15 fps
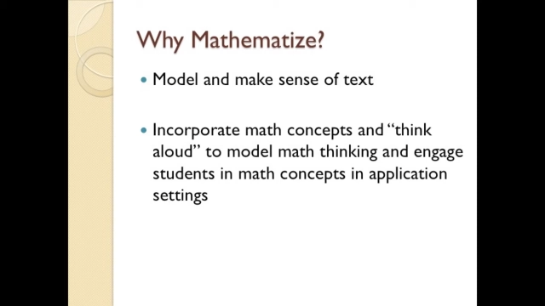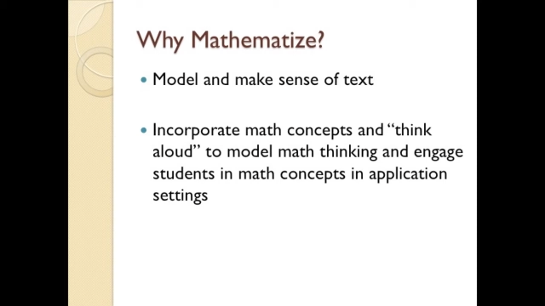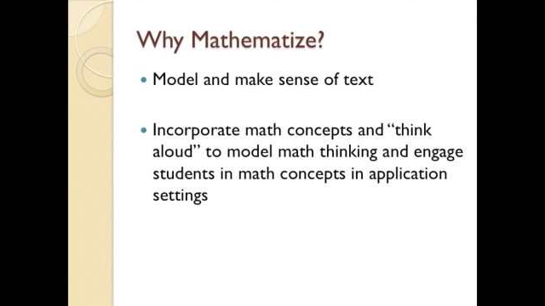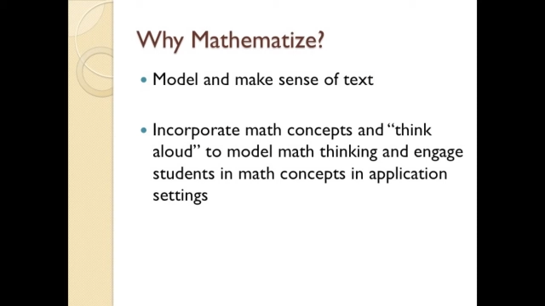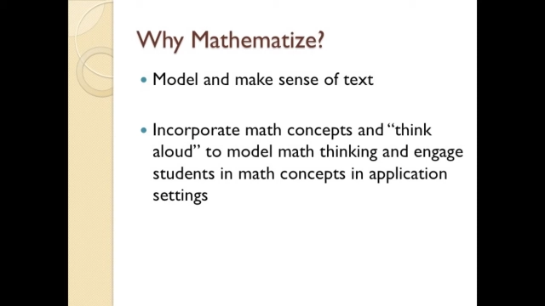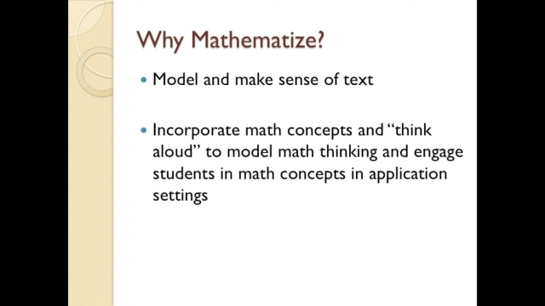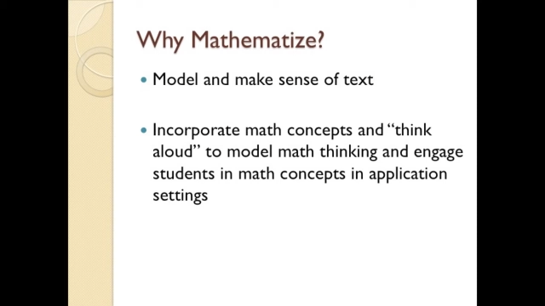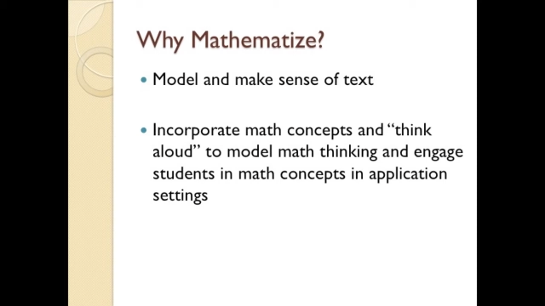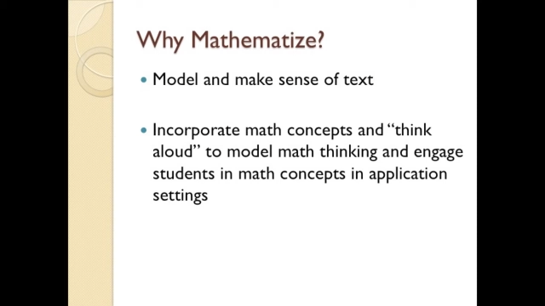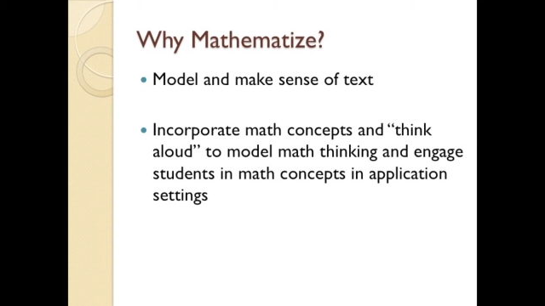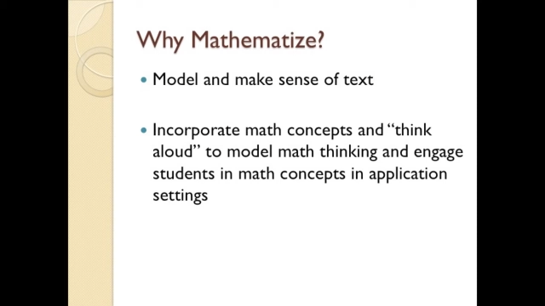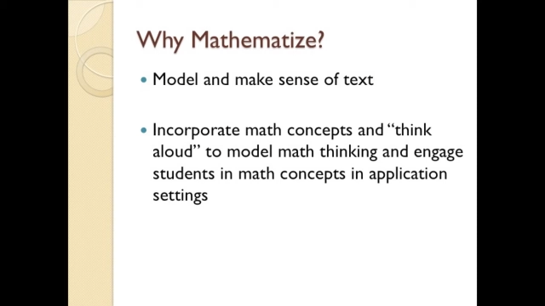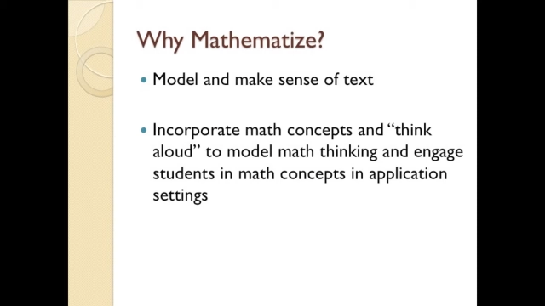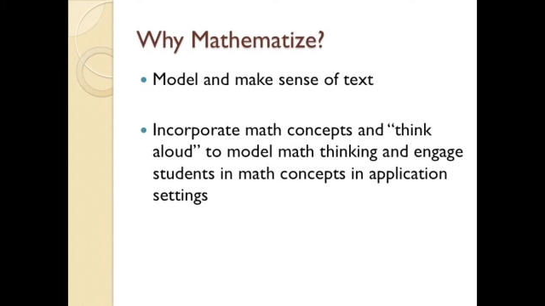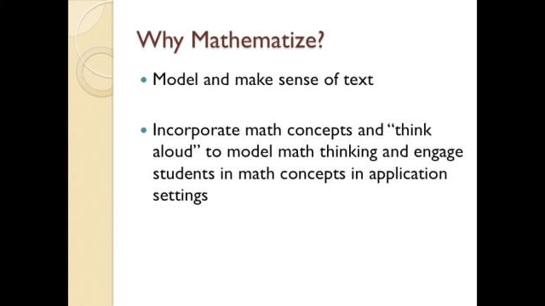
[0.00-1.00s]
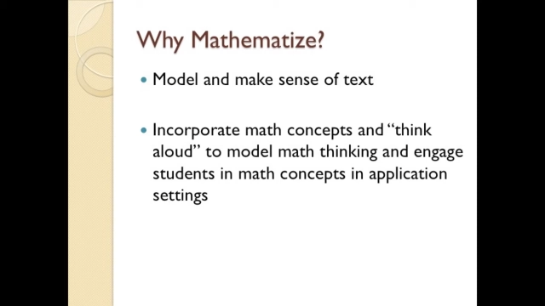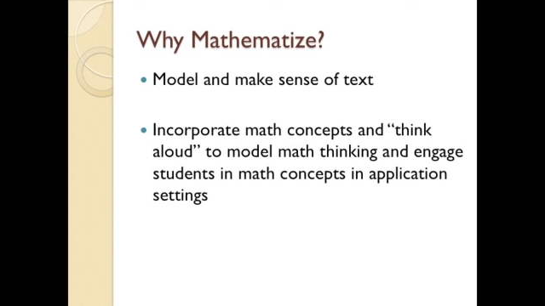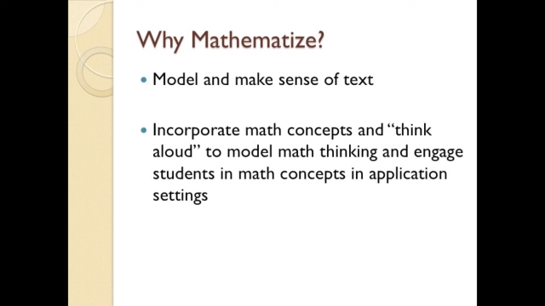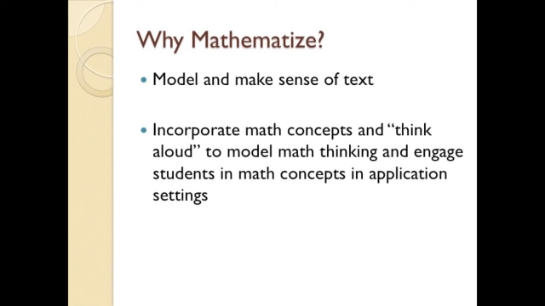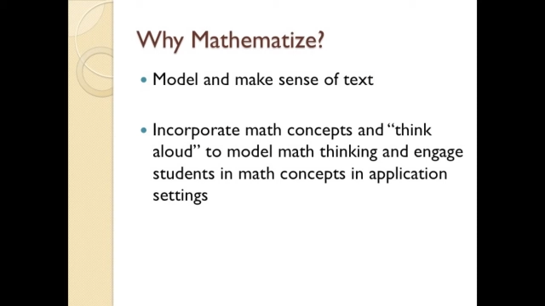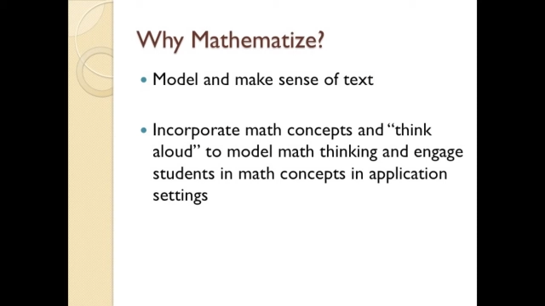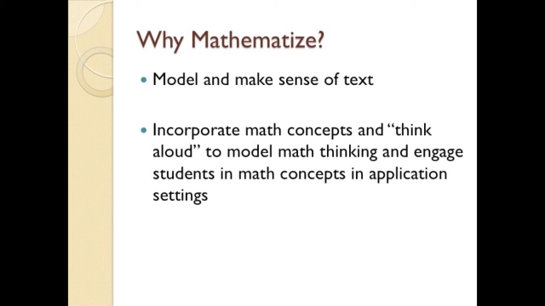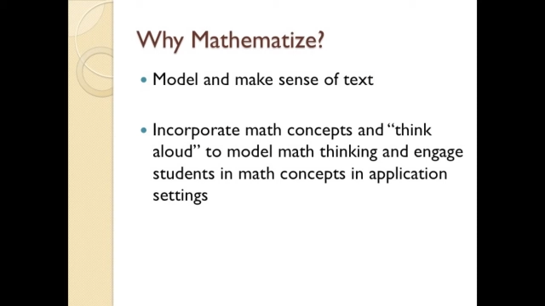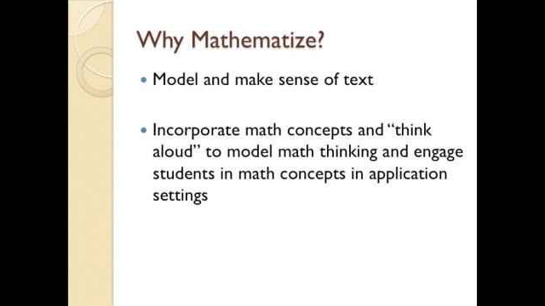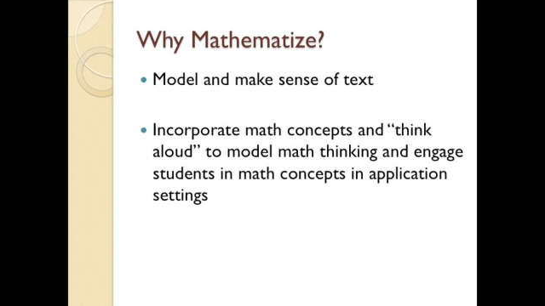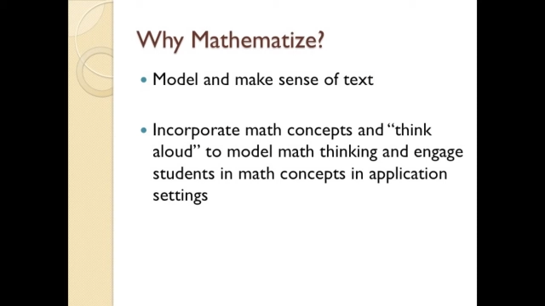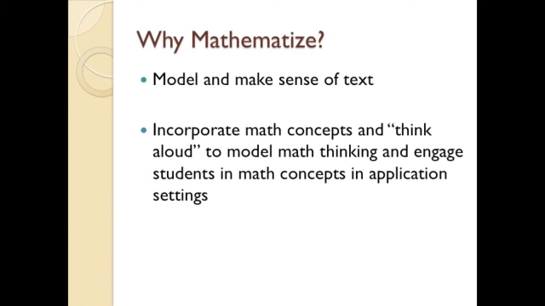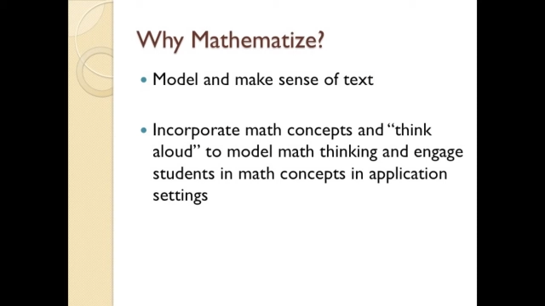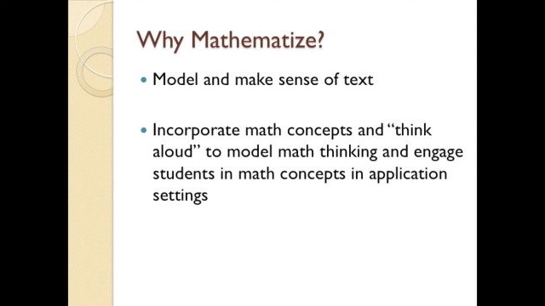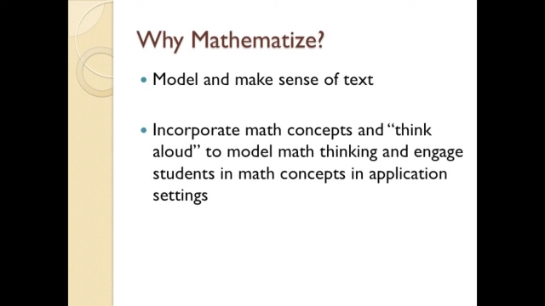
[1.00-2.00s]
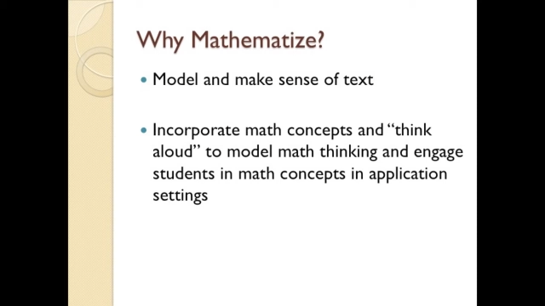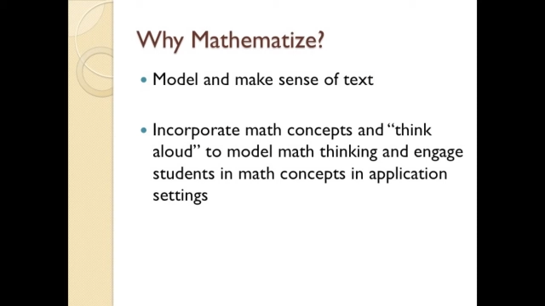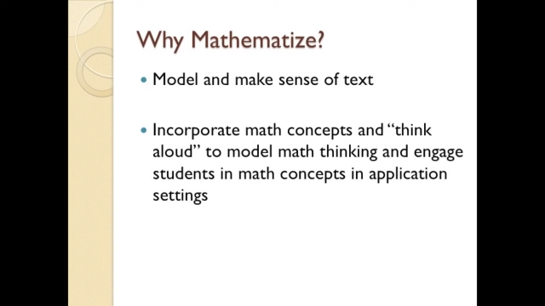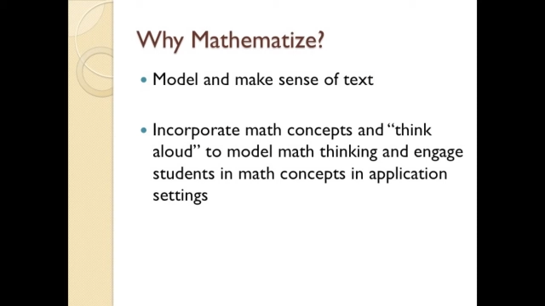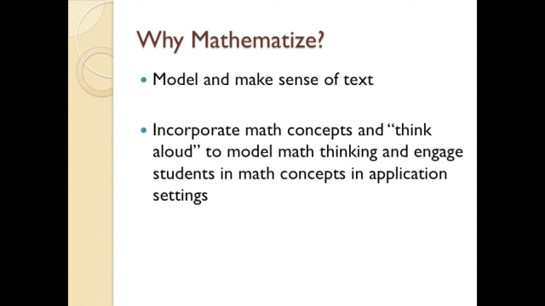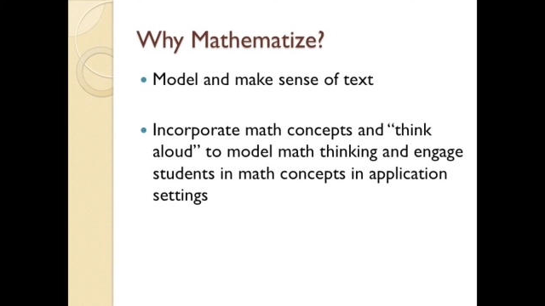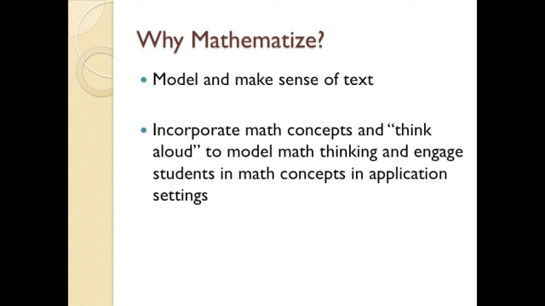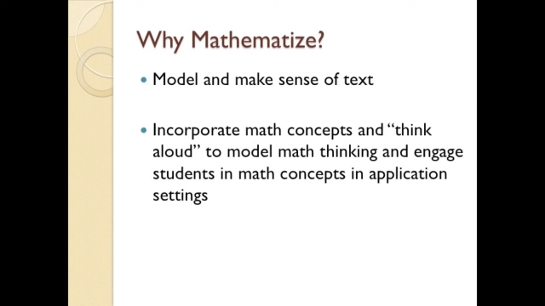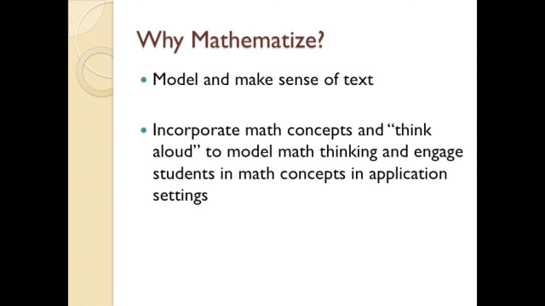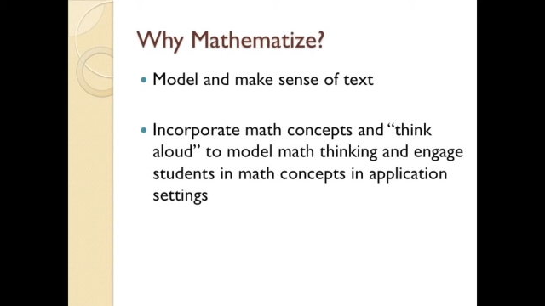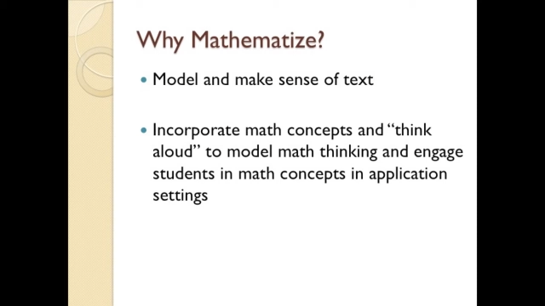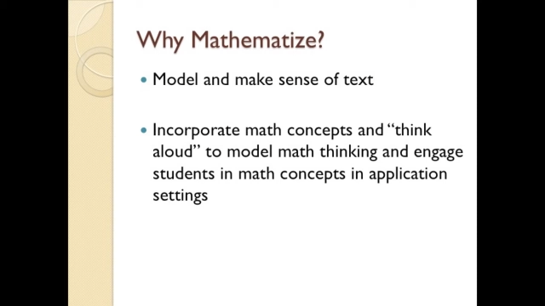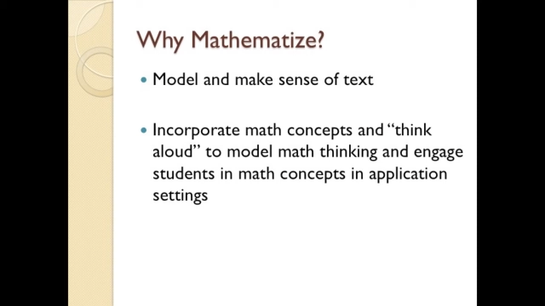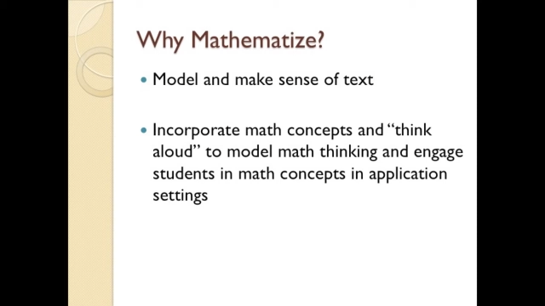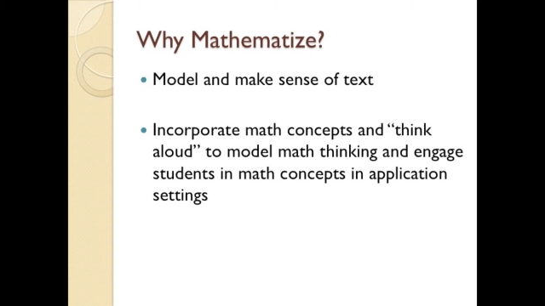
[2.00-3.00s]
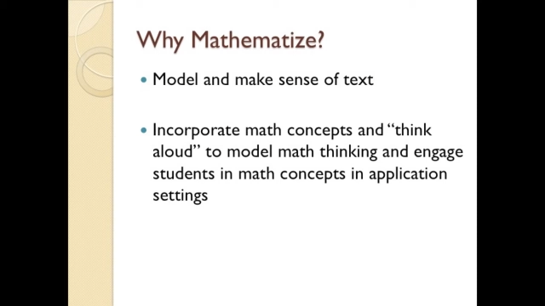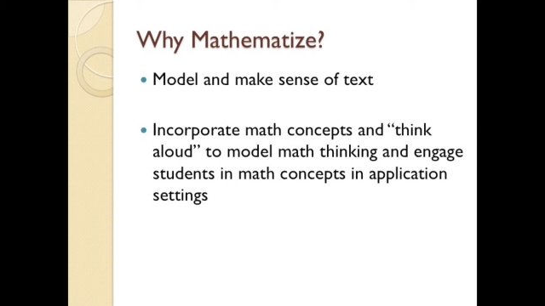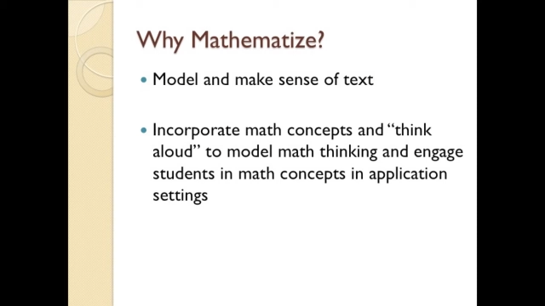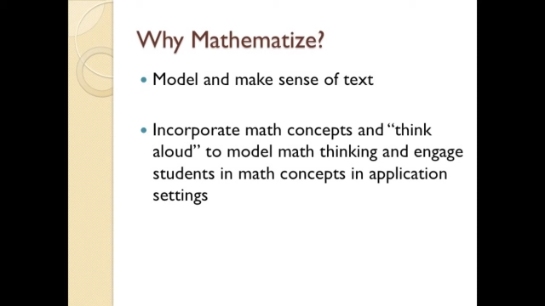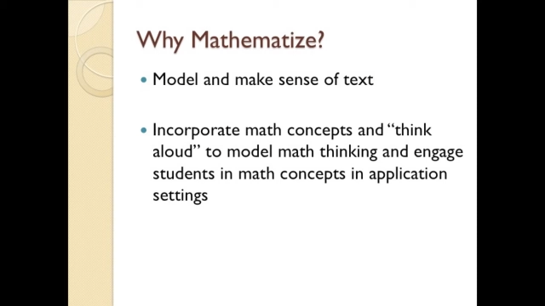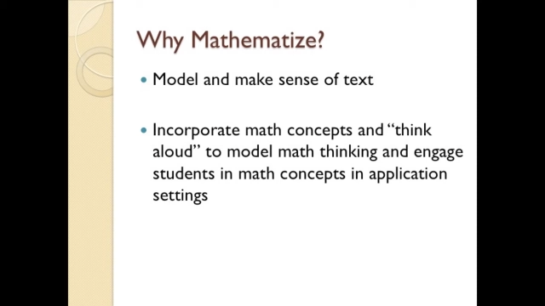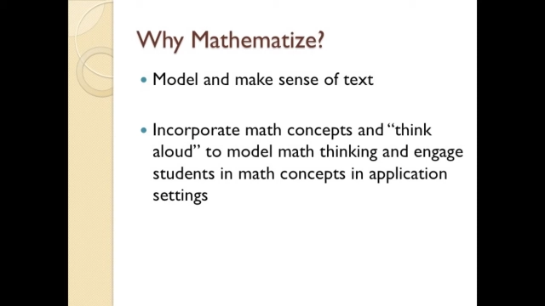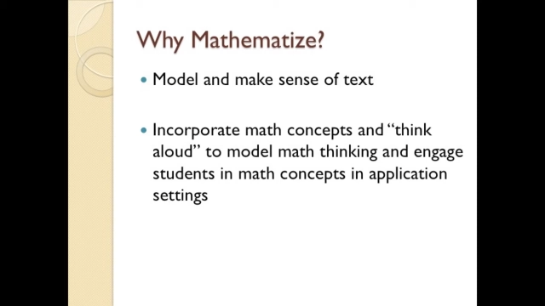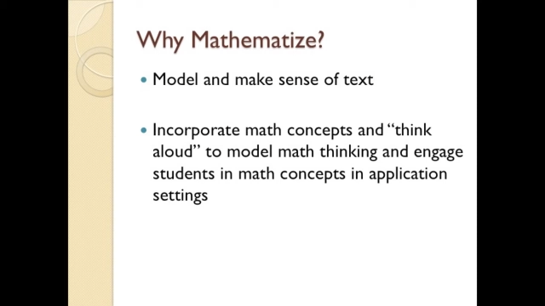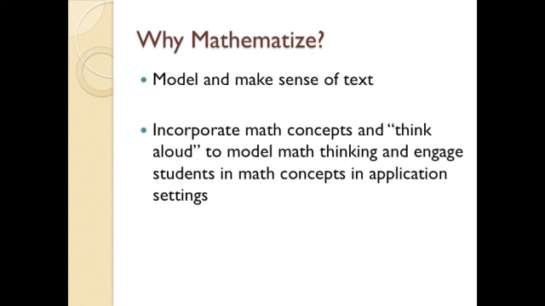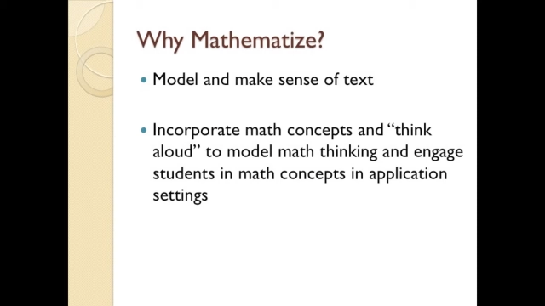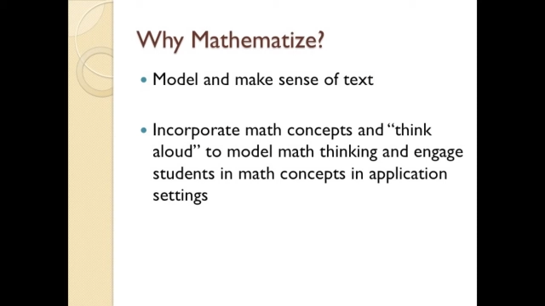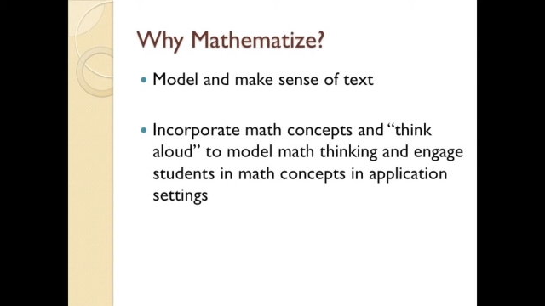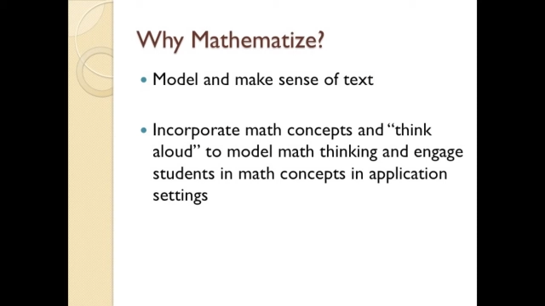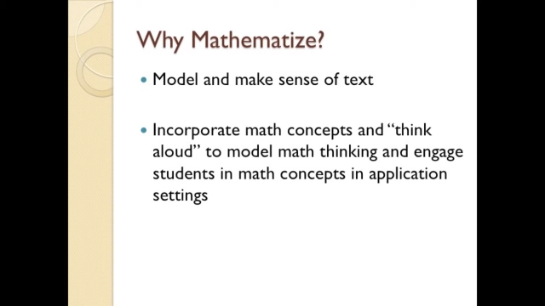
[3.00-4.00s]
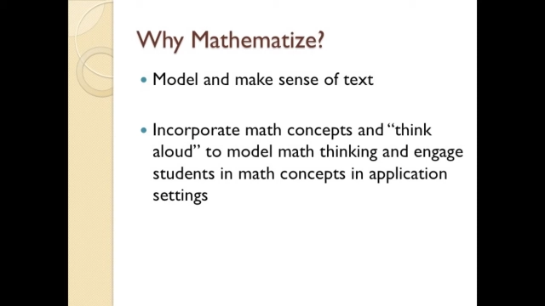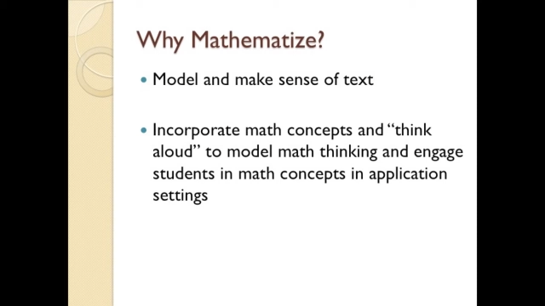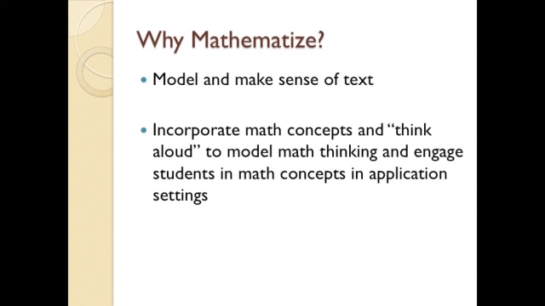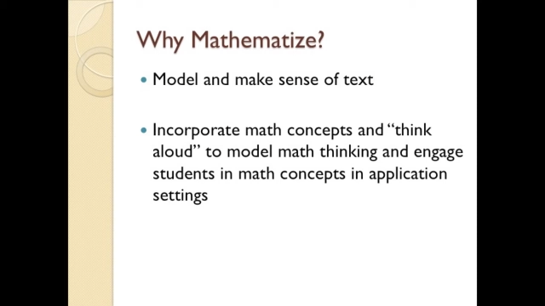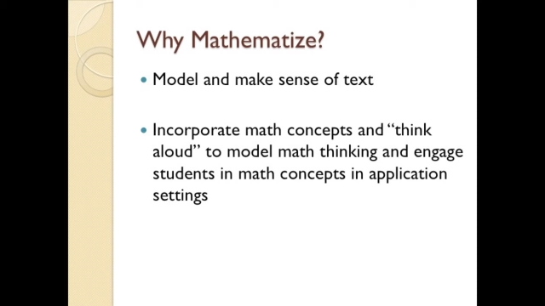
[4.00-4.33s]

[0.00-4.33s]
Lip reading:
No face is visible, so there are no lips to read.